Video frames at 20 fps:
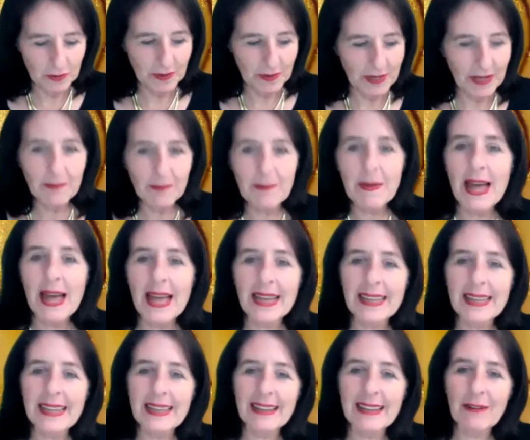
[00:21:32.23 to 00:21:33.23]
to bring
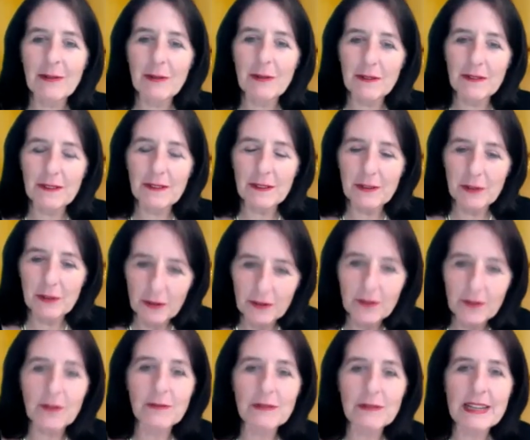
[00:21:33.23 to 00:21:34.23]
back also
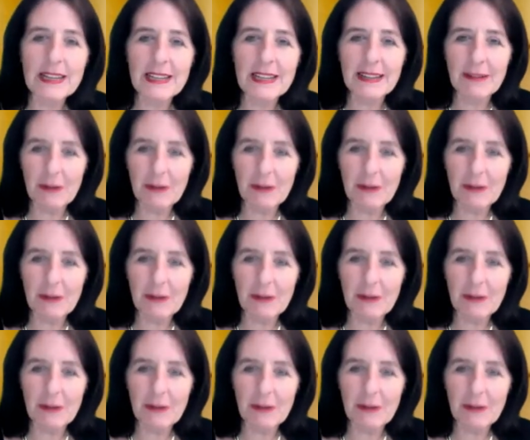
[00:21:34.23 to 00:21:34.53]
not only